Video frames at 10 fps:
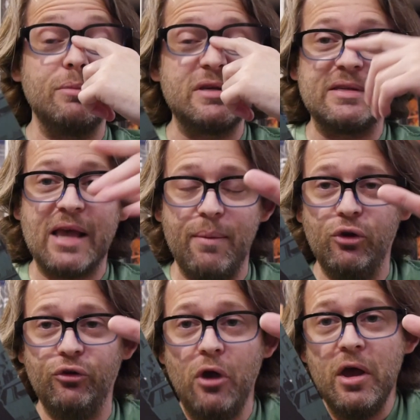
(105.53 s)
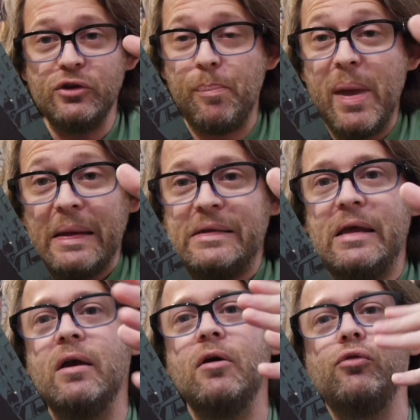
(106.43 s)
I mean, Simon is
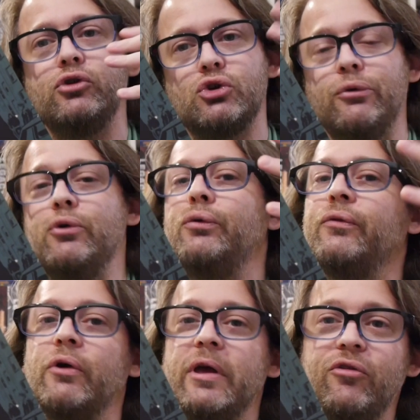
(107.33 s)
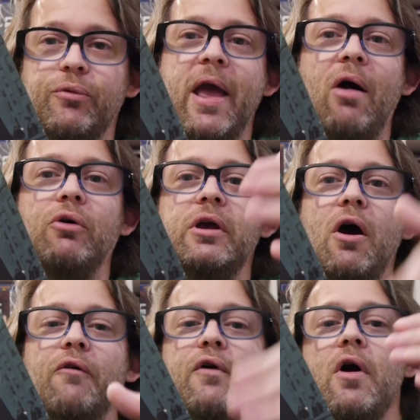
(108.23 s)
depicting the truth or his reality
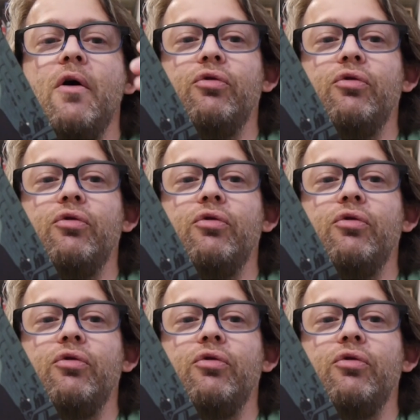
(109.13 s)
of